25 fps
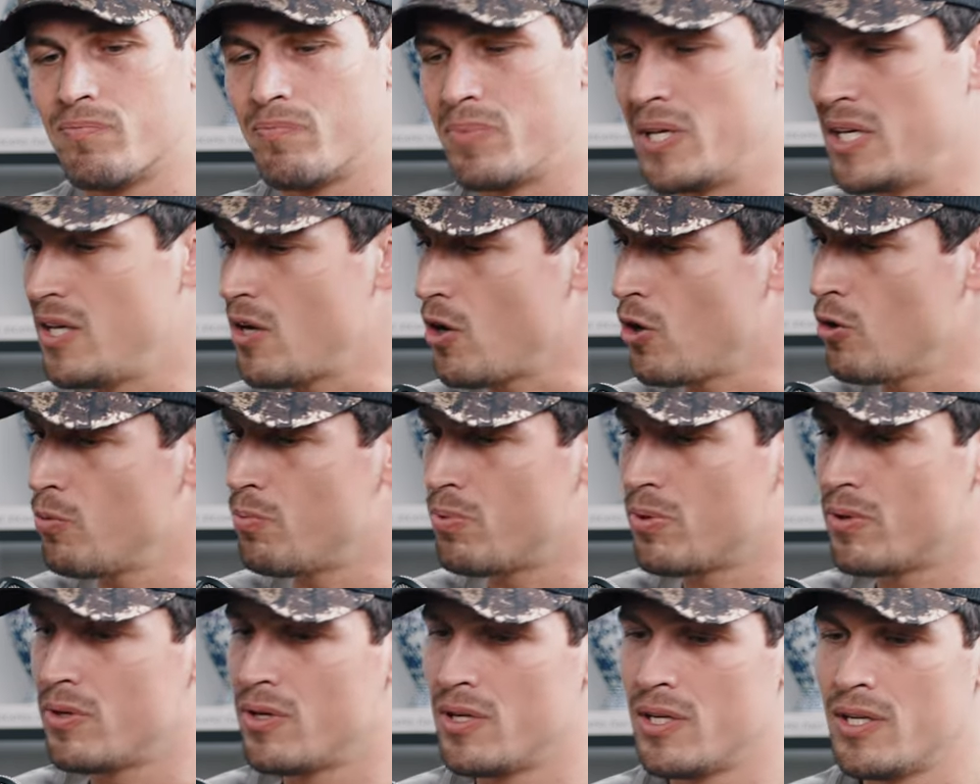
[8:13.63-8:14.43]
be
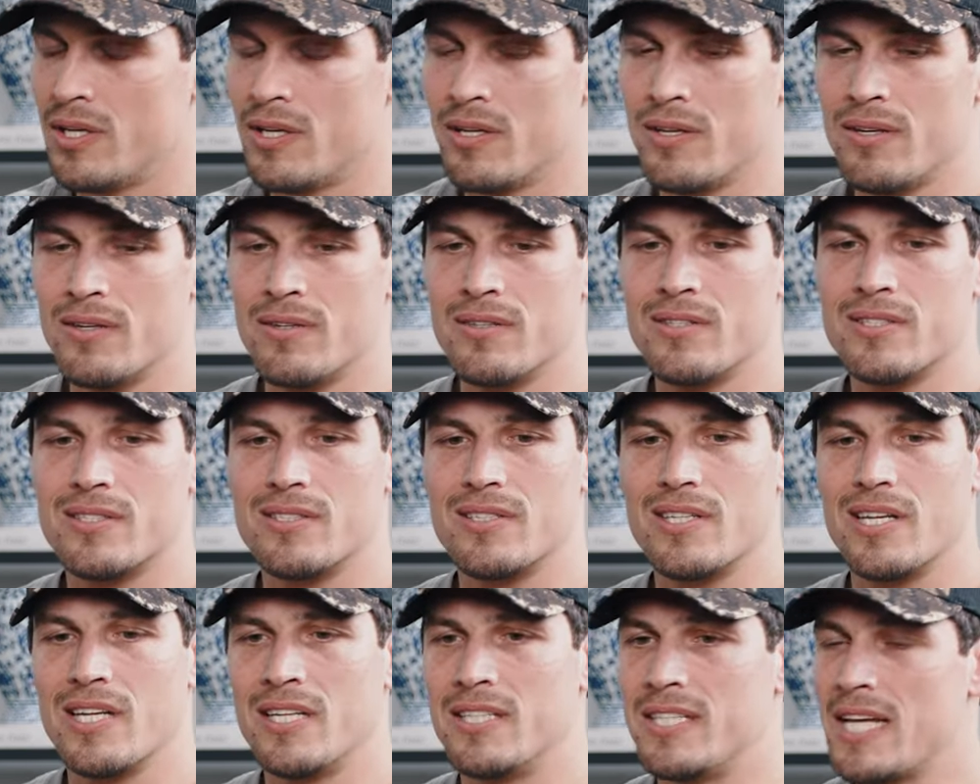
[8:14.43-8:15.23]
open
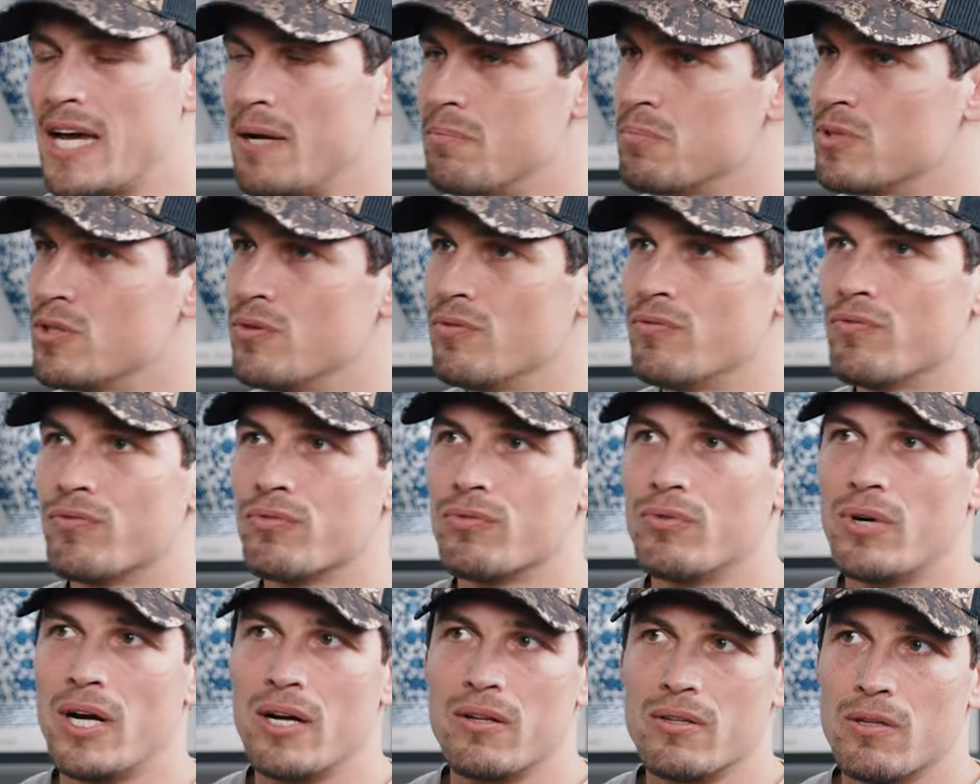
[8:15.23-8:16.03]
and adaptive
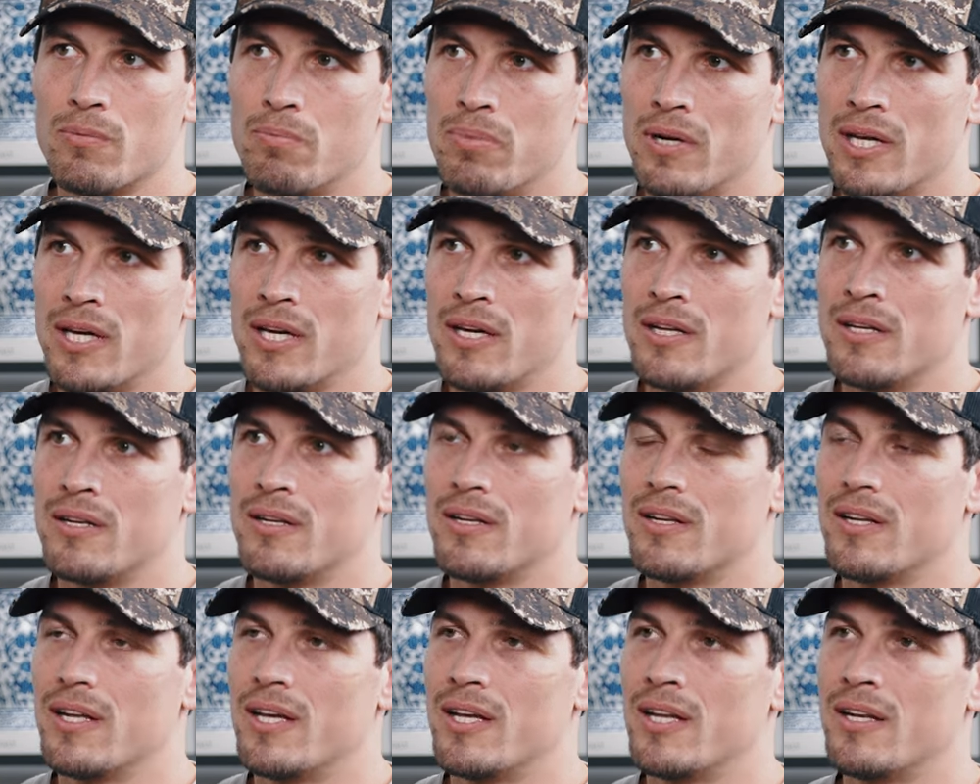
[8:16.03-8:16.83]
throughout the
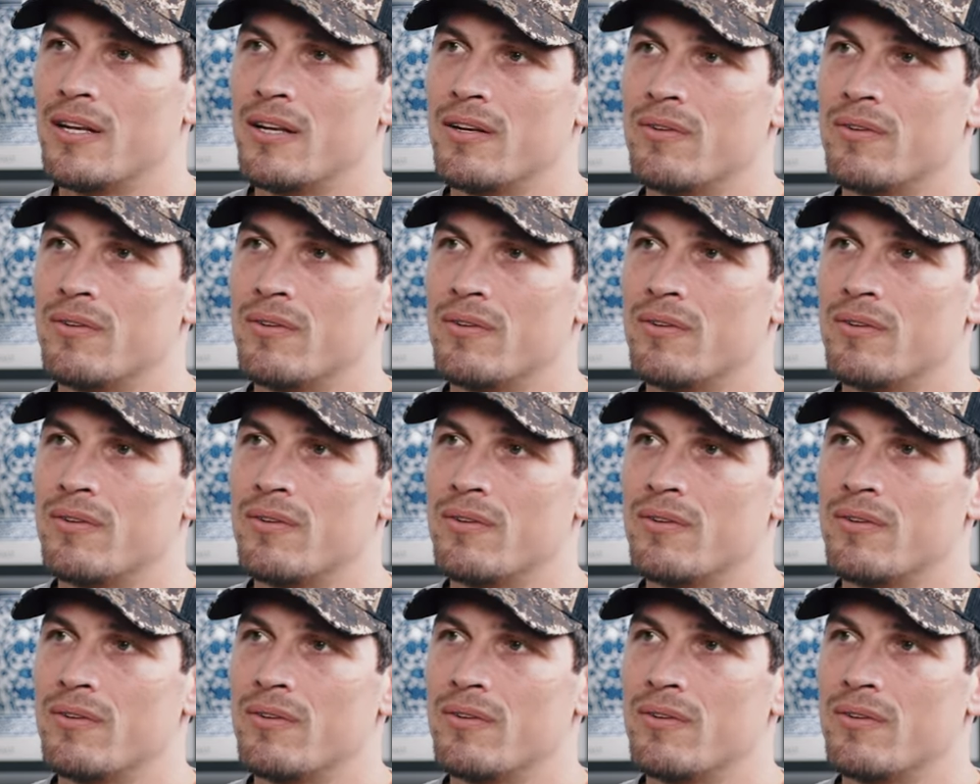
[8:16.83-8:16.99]
plan, yeah.